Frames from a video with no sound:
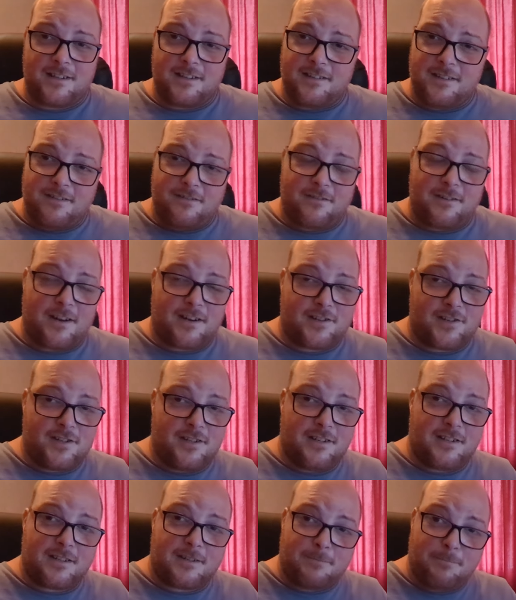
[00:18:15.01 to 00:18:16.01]
I never
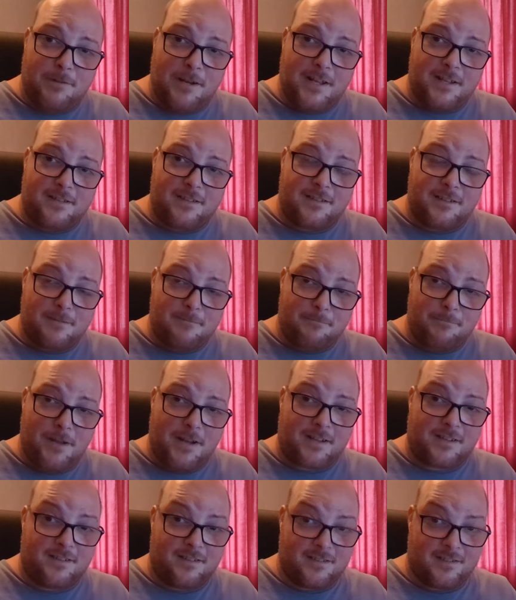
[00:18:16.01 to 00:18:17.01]
actually explained the
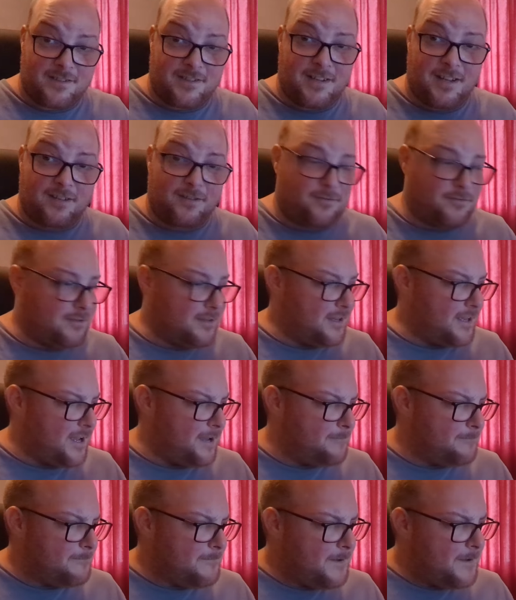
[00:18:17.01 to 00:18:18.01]
impact this had on the
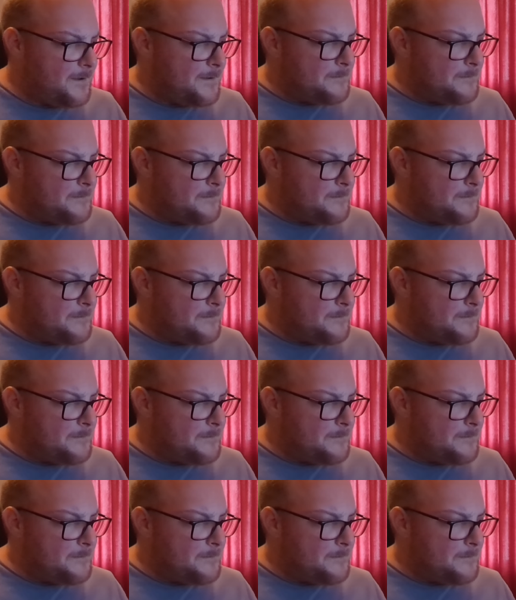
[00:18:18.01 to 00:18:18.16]
game.